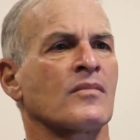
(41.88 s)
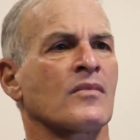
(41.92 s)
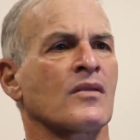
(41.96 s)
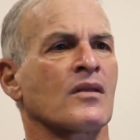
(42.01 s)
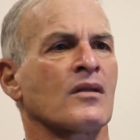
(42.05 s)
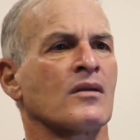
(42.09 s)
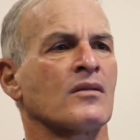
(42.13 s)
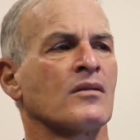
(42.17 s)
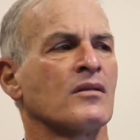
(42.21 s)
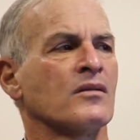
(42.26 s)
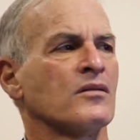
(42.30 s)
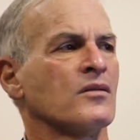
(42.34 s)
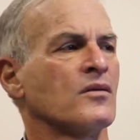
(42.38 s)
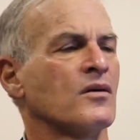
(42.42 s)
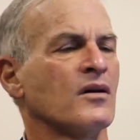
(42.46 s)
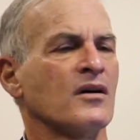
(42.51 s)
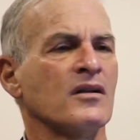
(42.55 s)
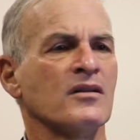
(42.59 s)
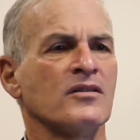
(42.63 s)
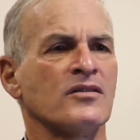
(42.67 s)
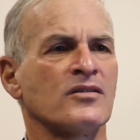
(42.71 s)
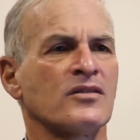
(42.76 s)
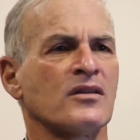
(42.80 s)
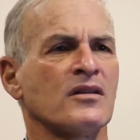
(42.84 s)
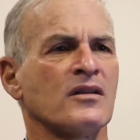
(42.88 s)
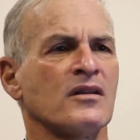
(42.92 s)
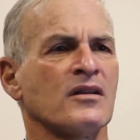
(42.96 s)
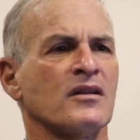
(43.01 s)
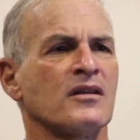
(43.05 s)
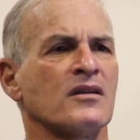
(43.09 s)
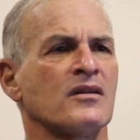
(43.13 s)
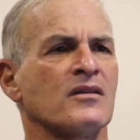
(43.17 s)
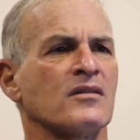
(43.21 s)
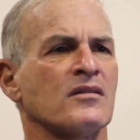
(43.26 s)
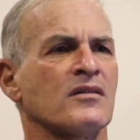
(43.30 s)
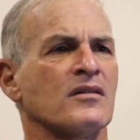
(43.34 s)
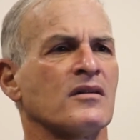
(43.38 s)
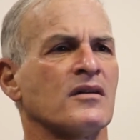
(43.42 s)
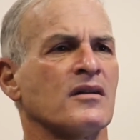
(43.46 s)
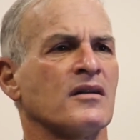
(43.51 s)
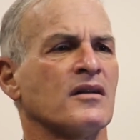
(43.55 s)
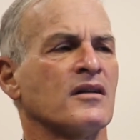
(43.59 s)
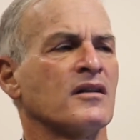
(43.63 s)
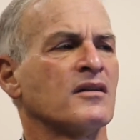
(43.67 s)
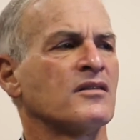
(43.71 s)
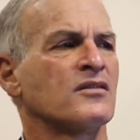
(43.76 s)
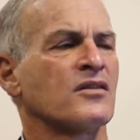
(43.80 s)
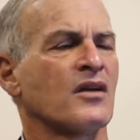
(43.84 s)
The law is clear,
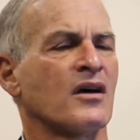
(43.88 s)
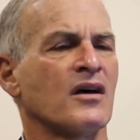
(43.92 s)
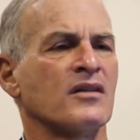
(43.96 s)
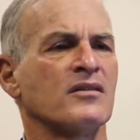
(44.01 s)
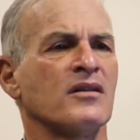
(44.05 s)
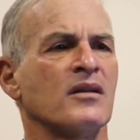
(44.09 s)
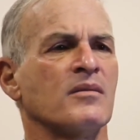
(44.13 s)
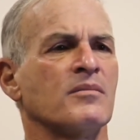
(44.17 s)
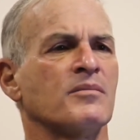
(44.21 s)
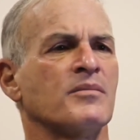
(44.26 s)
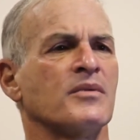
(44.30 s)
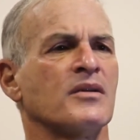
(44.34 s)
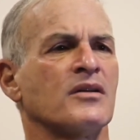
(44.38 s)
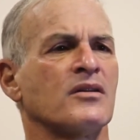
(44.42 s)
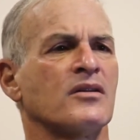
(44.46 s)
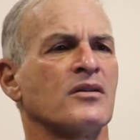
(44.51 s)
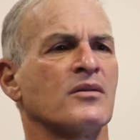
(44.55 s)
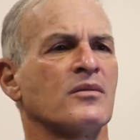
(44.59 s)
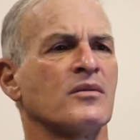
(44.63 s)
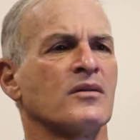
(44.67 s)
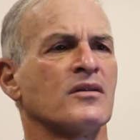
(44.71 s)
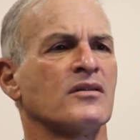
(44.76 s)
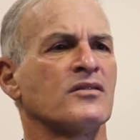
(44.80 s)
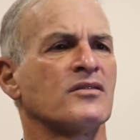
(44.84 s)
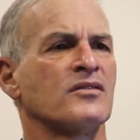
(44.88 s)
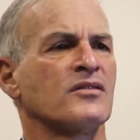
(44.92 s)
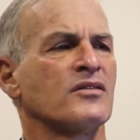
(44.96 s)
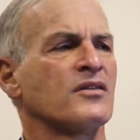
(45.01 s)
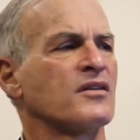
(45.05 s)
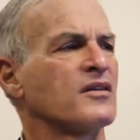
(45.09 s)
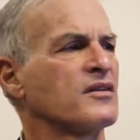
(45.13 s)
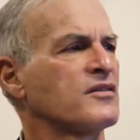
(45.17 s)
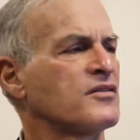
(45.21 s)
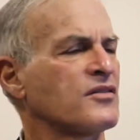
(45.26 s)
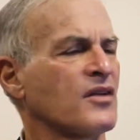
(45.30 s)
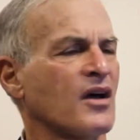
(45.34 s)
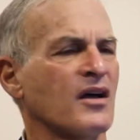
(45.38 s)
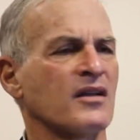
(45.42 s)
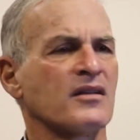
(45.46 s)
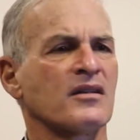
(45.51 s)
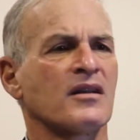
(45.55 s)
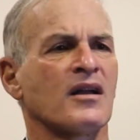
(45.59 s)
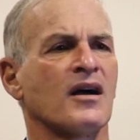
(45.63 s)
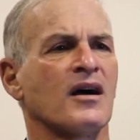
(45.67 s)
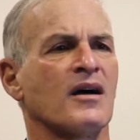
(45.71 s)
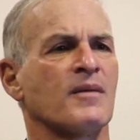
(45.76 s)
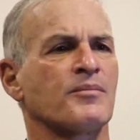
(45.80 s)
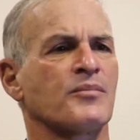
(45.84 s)
it's unambiguous, it's
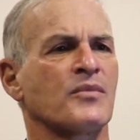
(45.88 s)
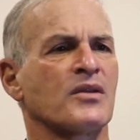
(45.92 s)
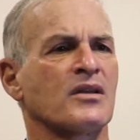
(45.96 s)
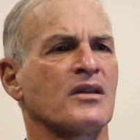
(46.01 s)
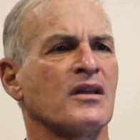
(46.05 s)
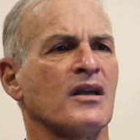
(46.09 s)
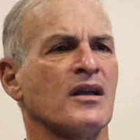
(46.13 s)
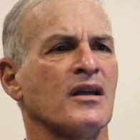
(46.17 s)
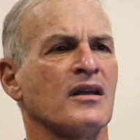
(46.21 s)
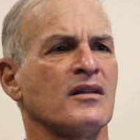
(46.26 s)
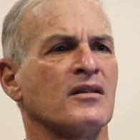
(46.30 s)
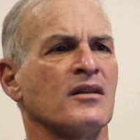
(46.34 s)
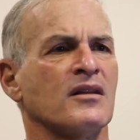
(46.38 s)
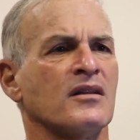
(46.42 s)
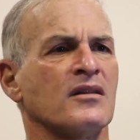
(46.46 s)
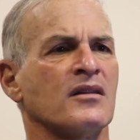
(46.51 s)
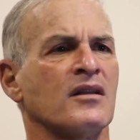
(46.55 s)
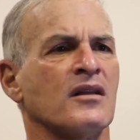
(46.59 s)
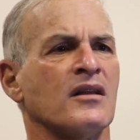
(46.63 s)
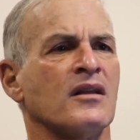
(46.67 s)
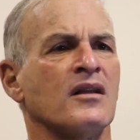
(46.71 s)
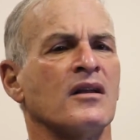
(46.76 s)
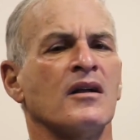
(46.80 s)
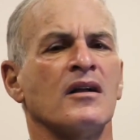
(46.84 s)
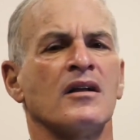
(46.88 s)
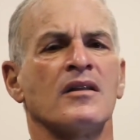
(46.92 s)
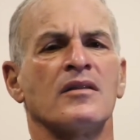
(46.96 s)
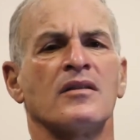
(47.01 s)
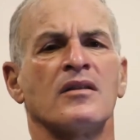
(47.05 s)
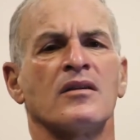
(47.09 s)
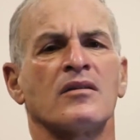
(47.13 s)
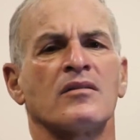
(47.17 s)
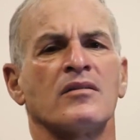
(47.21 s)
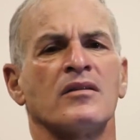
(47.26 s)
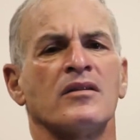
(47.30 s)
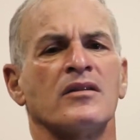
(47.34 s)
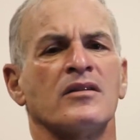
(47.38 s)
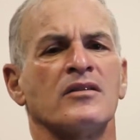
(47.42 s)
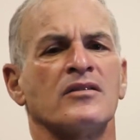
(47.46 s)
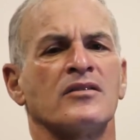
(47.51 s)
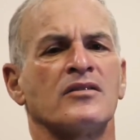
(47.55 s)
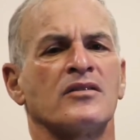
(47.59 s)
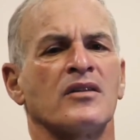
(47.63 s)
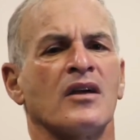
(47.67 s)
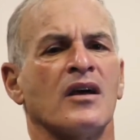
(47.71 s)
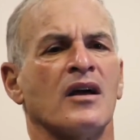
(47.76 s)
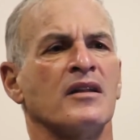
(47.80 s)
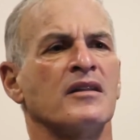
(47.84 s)
uncomplicated. There
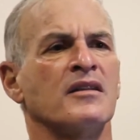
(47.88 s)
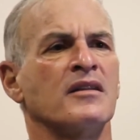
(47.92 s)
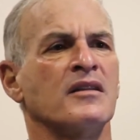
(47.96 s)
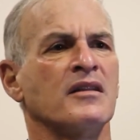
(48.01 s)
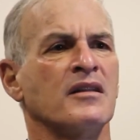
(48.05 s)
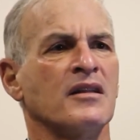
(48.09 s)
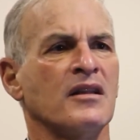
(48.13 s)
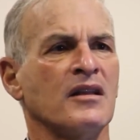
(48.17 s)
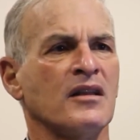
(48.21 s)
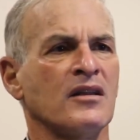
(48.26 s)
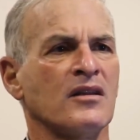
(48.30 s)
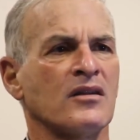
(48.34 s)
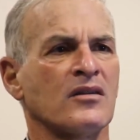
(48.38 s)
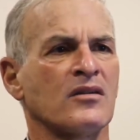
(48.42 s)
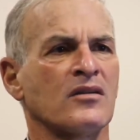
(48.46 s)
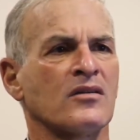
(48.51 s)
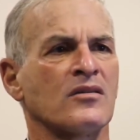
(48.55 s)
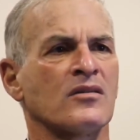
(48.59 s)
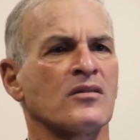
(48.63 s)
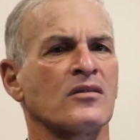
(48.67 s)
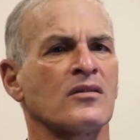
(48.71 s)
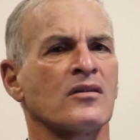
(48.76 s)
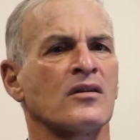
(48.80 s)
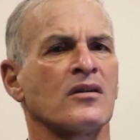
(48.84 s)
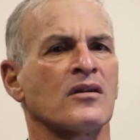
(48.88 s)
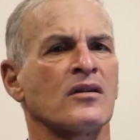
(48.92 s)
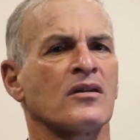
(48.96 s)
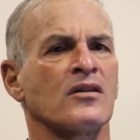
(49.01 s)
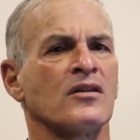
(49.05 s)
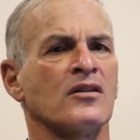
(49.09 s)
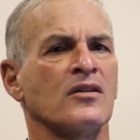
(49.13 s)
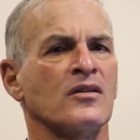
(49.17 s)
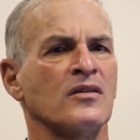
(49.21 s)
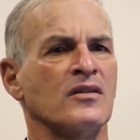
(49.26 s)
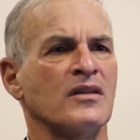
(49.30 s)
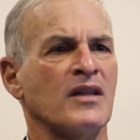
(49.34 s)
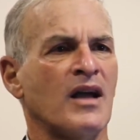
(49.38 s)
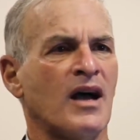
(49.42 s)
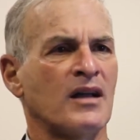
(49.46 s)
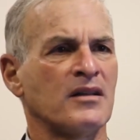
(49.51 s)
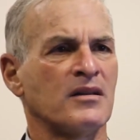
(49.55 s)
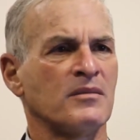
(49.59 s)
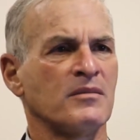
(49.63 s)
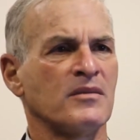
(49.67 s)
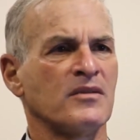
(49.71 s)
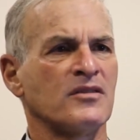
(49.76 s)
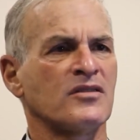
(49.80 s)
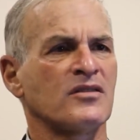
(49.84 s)
is a near
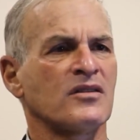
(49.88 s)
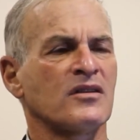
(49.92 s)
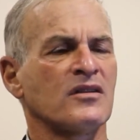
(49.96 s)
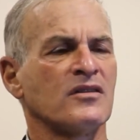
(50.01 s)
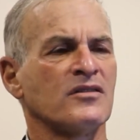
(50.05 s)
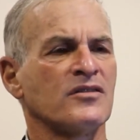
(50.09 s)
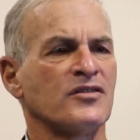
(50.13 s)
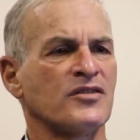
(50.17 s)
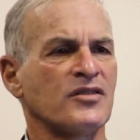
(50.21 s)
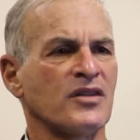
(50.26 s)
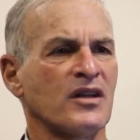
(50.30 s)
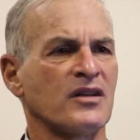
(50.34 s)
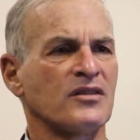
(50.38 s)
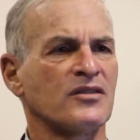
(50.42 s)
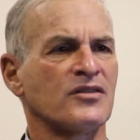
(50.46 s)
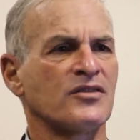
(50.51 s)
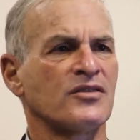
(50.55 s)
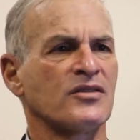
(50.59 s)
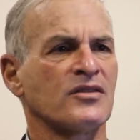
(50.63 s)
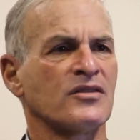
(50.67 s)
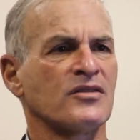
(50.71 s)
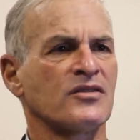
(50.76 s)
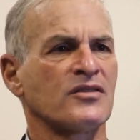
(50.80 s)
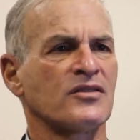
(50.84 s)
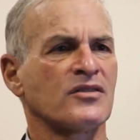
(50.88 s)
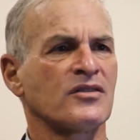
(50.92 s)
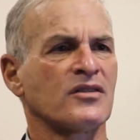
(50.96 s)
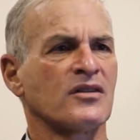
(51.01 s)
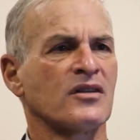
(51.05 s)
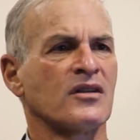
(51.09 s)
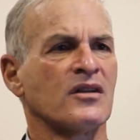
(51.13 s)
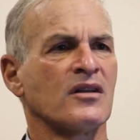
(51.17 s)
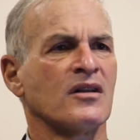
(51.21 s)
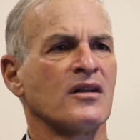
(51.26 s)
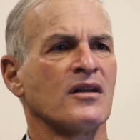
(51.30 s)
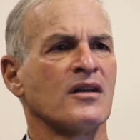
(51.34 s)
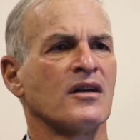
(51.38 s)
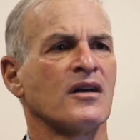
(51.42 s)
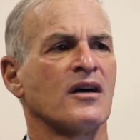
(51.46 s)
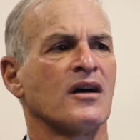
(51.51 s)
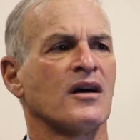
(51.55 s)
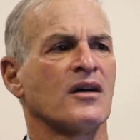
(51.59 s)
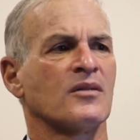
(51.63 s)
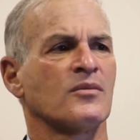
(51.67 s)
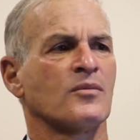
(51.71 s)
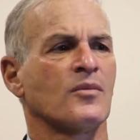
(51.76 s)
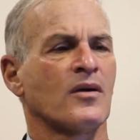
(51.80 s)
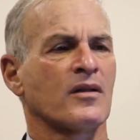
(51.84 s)
unanimous consensus
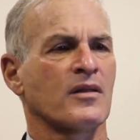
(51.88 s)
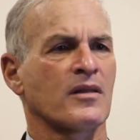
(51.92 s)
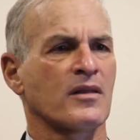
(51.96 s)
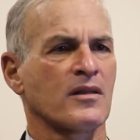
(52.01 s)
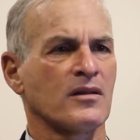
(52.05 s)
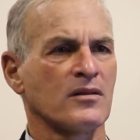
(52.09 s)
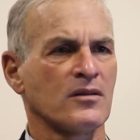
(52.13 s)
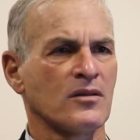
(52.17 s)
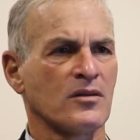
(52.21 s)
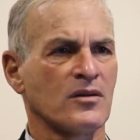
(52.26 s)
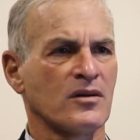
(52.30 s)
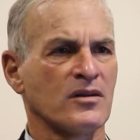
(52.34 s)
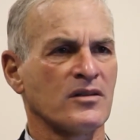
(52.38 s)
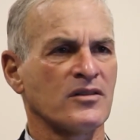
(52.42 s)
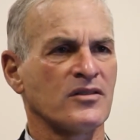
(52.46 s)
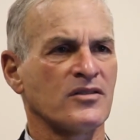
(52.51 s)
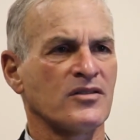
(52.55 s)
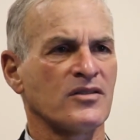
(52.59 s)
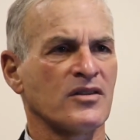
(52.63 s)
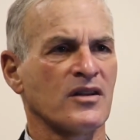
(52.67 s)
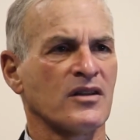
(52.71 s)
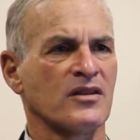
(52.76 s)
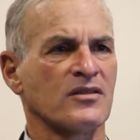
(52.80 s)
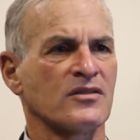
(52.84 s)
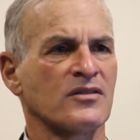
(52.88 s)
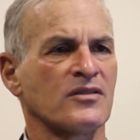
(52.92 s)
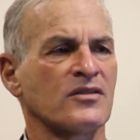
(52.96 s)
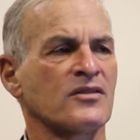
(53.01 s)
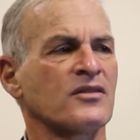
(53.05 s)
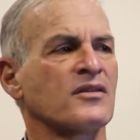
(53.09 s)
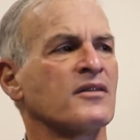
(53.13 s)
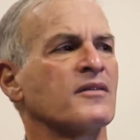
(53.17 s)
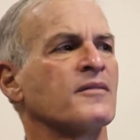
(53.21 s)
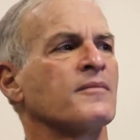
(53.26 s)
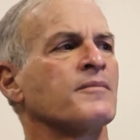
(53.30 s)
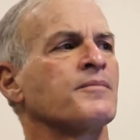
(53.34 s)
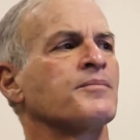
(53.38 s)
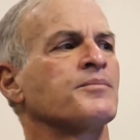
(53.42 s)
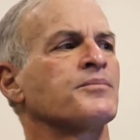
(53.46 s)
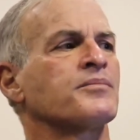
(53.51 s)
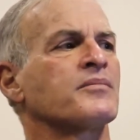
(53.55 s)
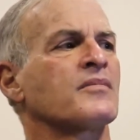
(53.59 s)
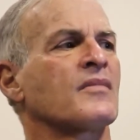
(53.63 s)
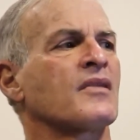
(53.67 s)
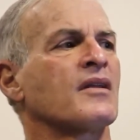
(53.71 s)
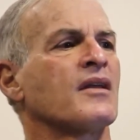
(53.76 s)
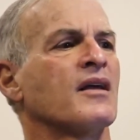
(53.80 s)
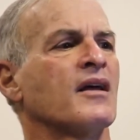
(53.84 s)
on what the law says,
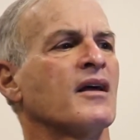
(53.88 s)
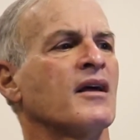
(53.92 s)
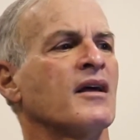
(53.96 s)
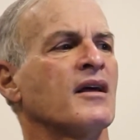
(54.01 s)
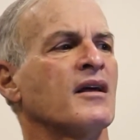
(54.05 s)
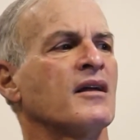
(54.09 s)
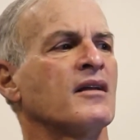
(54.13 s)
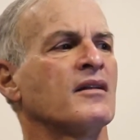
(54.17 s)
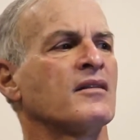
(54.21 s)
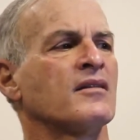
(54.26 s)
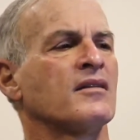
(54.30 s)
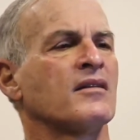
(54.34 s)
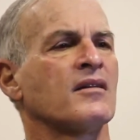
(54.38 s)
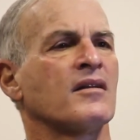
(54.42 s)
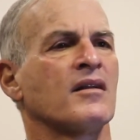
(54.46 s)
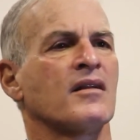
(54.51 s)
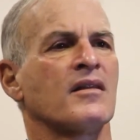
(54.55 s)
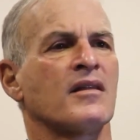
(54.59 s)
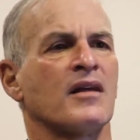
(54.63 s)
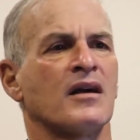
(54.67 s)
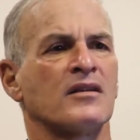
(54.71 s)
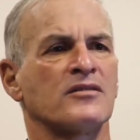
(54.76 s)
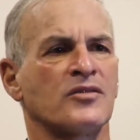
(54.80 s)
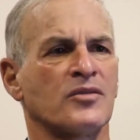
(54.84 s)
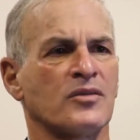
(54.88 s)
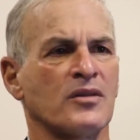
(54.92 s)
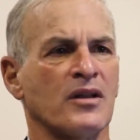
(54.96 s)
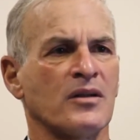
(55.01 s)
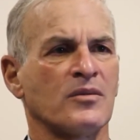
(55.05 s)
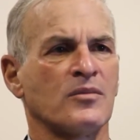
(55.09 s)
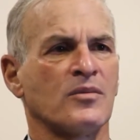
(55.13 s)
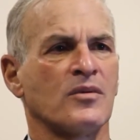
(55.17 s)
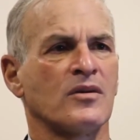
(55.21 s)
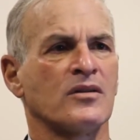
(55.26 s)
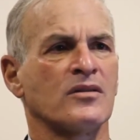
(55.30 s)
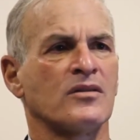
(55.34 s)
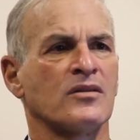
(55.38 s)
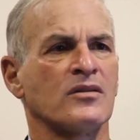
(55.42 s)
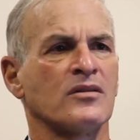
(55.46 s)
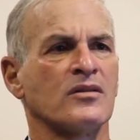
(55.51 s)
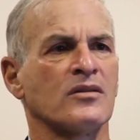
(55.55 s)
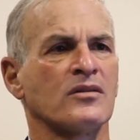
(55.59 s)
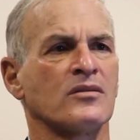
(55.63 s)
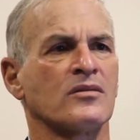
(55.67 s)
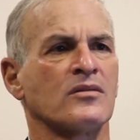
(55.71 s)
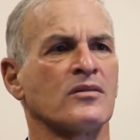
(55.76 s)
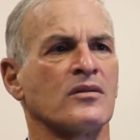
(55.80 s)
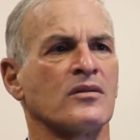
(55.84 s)
and that's what I want to do.